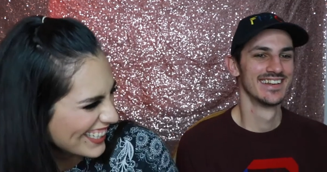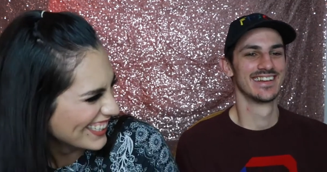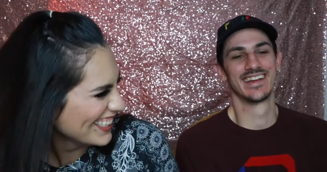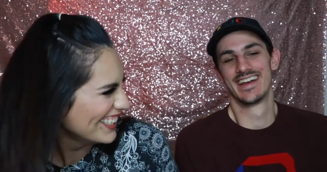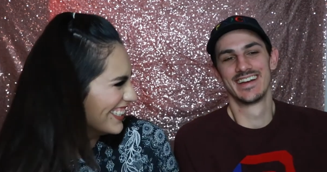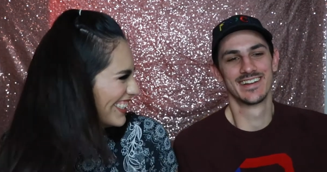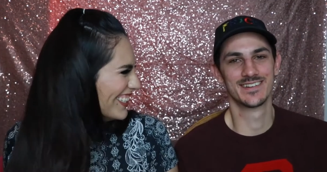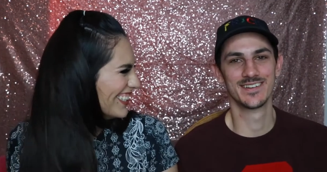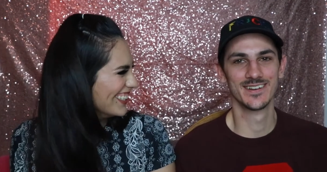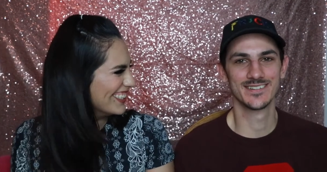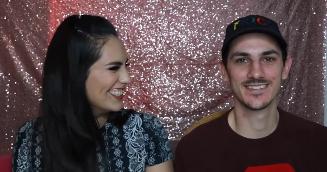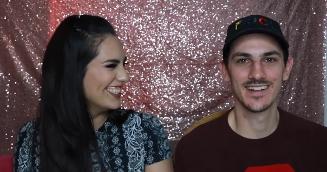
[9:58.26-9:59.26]
Speaker 1: yeah, your
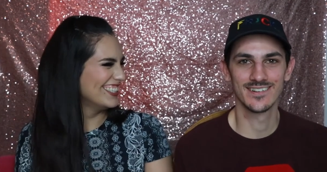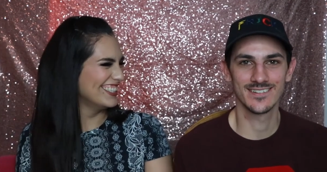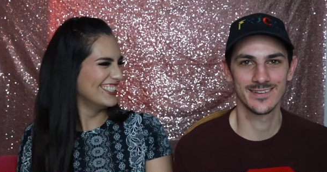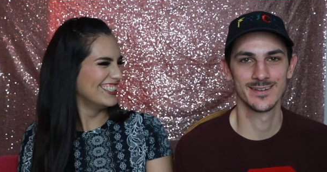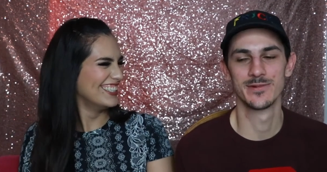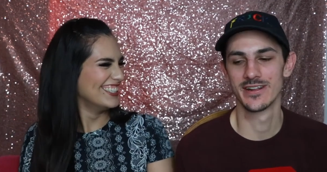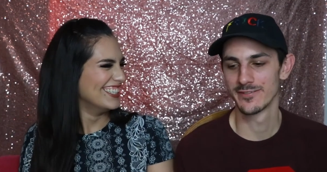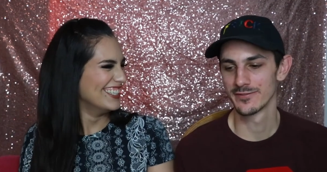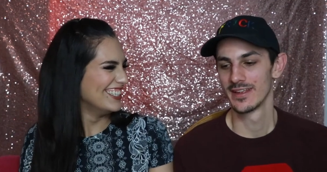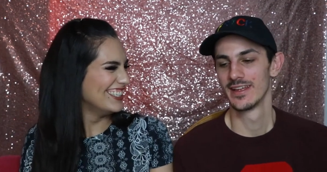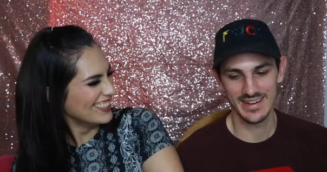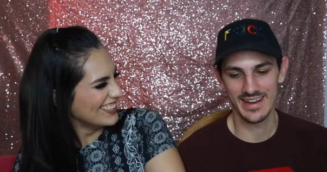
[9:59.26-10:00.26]
toes because I don't see them
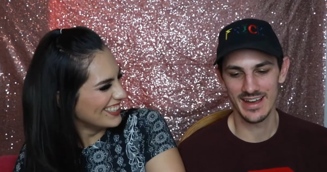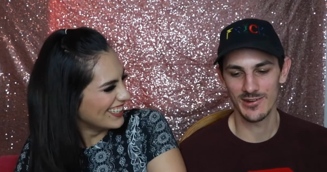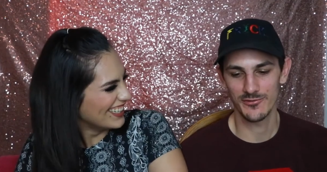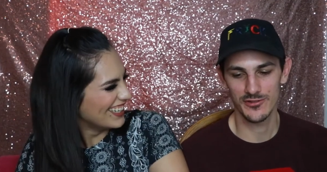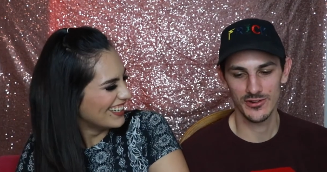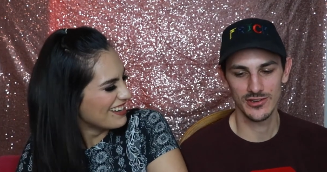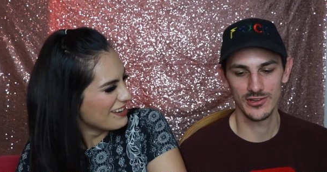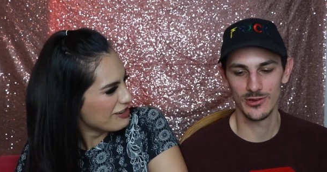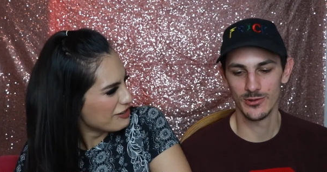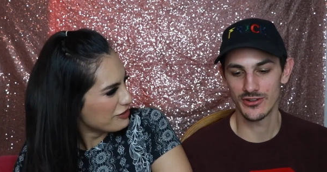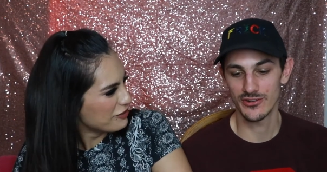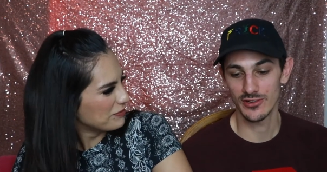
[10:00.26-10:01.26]
enough. Now for you,
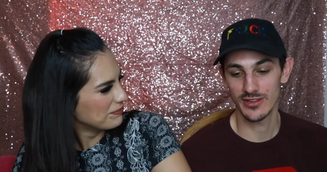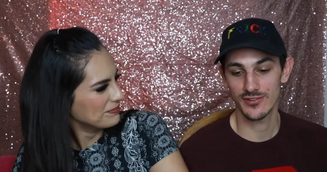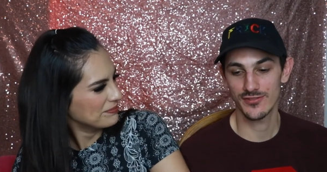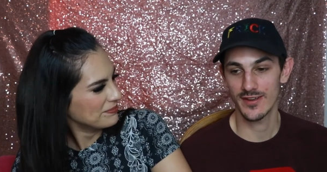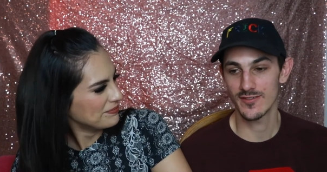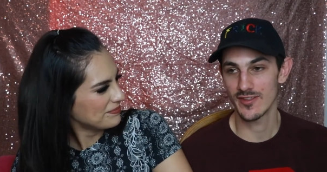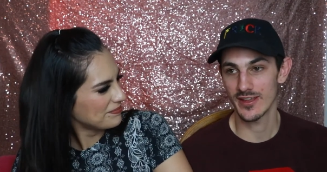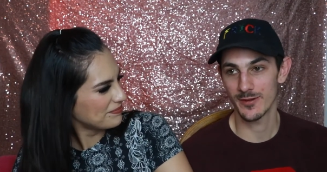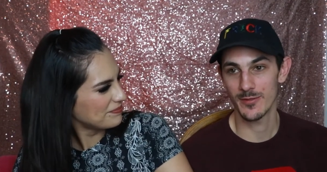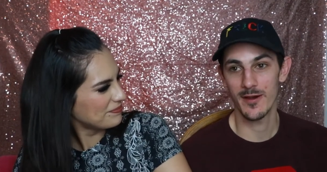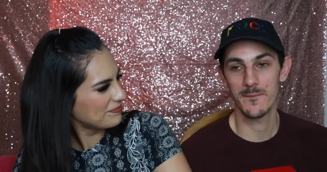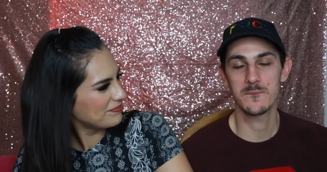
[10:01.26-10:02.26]
what's your least favorite thing
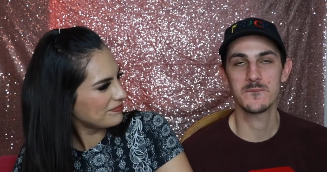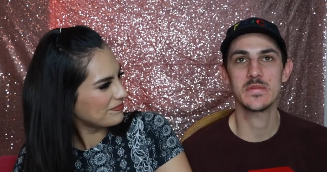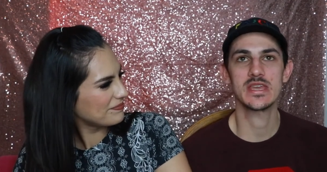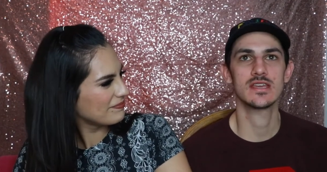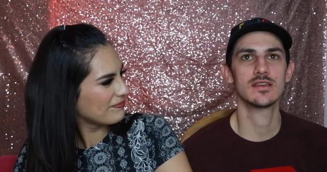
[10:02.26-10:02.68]
about me?